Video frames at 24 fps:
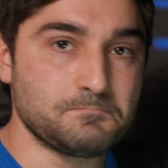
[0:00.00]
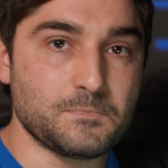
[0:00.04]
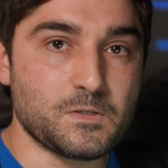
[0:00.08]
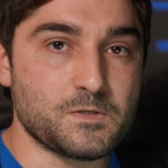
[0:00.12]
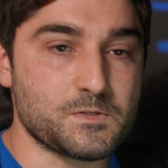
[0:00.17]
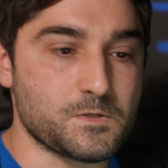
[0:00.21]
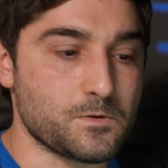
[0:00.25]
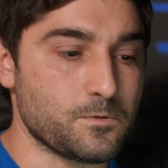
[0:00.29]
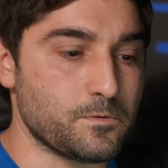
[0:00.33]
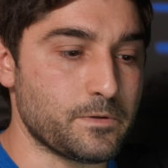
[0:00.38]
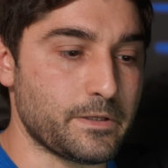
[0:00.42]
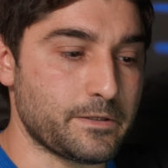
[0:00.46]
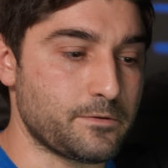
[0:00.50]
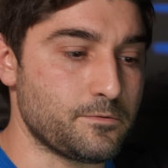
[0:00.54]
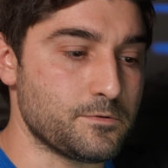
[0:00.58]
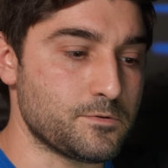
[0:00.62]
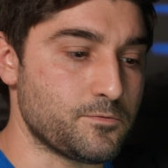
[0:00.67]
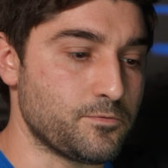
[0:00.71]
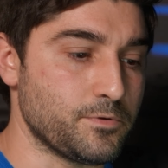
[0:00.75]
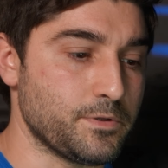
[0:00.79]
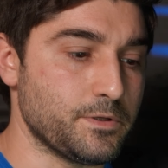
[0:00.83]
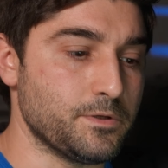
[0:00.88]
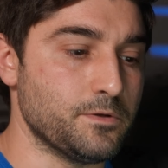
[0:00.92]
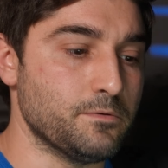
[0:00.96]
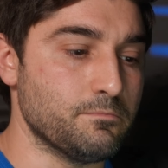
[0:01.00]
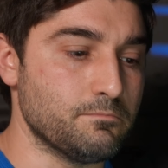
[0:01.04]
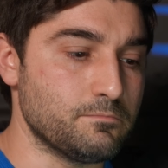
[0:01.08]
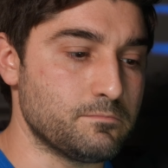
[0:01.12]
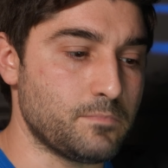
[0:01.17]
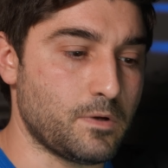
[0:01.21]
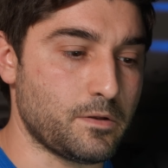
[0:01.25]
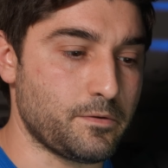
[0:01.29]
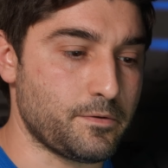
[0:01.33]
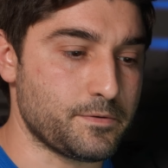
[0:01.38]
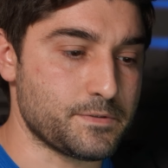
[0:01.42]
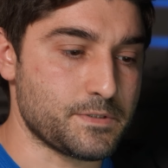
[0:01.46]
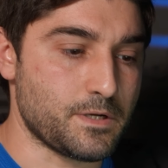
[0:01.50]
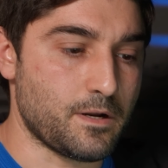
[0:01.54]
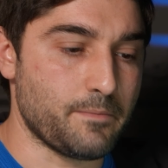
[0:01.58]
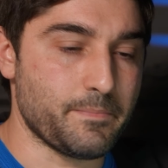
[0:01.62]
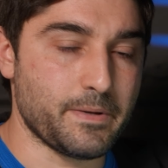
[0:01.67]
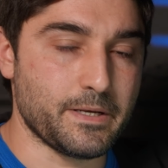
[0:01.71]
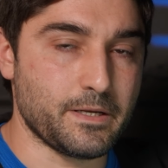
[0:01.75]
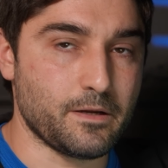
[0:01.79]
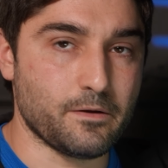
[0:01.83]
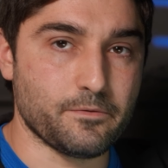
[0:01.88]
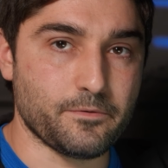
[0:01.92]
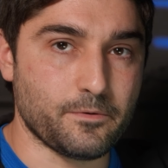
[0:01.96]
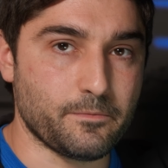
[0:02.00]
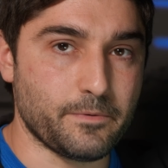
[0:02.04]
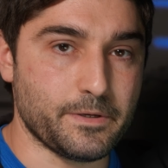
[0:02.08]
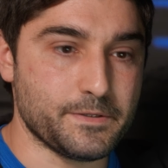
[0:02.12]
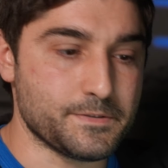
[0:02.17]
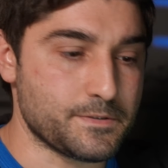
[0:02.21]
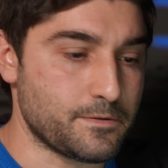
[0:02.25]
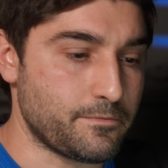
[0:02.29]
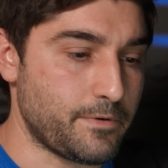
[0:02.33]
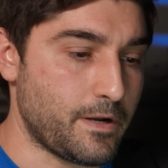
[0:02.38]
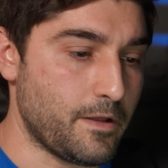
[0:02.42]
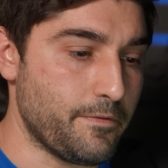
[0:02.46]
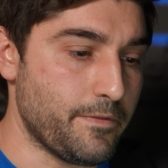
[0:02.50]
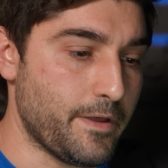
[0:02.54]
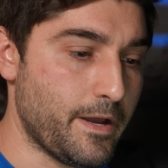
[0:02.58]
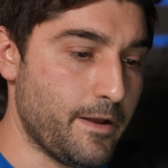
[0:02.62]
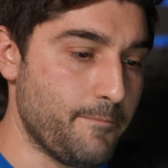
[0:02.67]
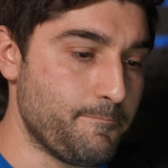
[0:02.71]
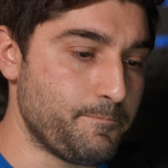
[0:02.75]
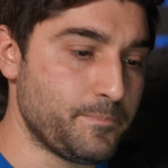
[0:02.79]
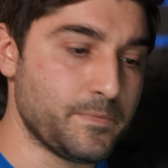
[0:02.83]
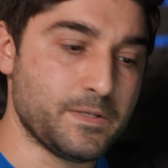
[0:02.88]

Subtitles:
So like there's not many other ways around that.